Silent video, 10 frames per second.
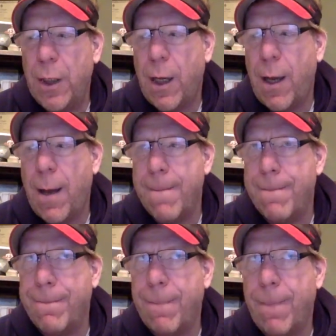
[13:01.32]
in
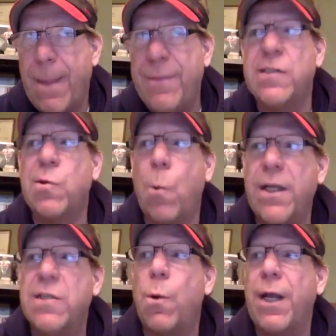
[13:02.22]
the
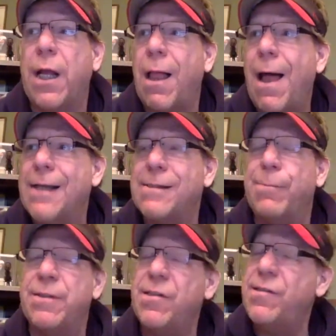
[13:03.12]
2020 class,
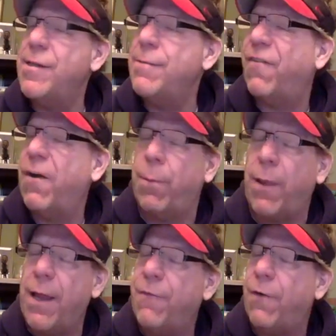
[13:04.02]
but just didn't
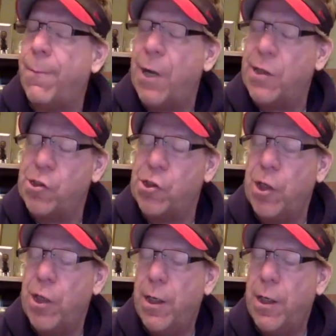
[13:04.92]
play very much.